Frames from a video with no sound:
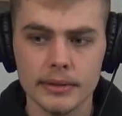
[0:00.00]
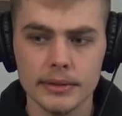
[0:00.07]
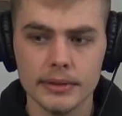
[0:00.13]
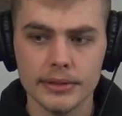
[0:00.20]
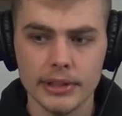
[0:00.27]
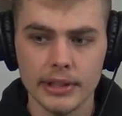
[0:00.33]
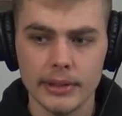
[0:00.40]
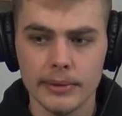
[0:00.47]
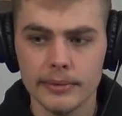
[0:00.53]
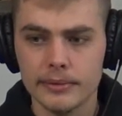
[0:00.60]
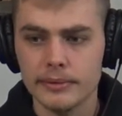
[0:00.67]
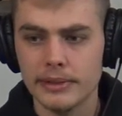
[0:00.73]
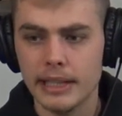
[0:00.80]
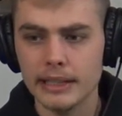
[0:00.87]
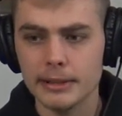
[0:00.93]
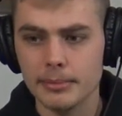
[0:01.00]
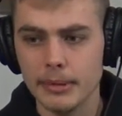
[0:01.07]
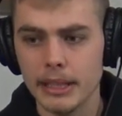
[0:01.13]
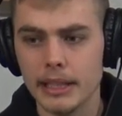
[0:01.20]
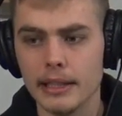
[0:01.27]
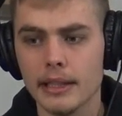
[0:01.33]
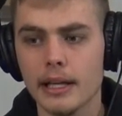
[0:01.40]
So that's
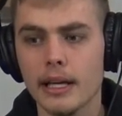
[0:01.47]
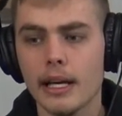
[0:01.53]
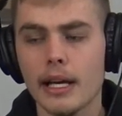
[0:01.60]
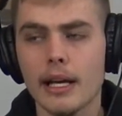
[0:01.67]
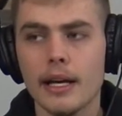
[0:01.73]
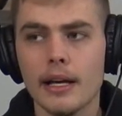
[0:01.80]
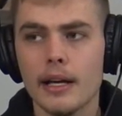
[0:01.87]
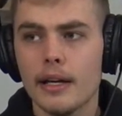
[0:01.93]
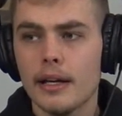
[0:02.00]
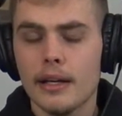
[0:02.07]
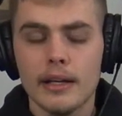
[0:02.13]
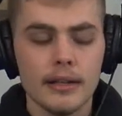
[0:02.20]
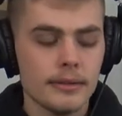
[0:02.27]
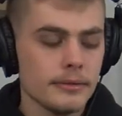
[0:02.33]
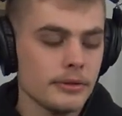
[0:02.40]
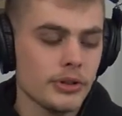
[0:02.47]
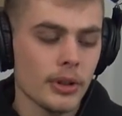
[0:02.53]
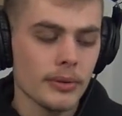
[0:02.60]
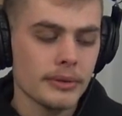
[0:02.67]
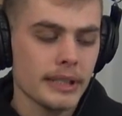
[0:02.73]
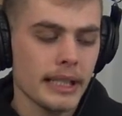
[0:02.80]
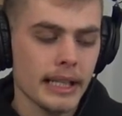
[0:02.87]
me.
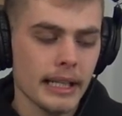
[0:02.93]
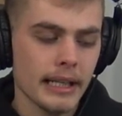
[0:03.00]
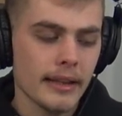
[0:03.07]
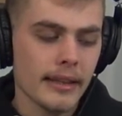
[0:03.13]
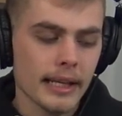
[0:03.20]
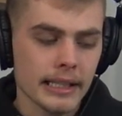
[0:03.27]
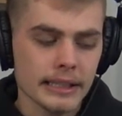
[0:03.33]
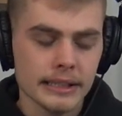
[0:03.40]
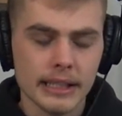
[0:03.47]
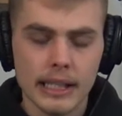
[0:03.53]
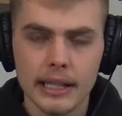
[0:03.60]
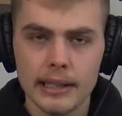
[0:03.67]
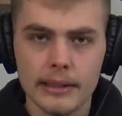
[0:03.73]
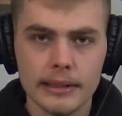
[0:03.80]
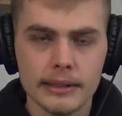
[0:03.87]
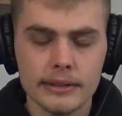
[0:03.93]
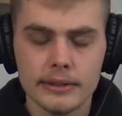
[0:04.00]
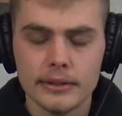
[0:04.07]
Don't take anything I say.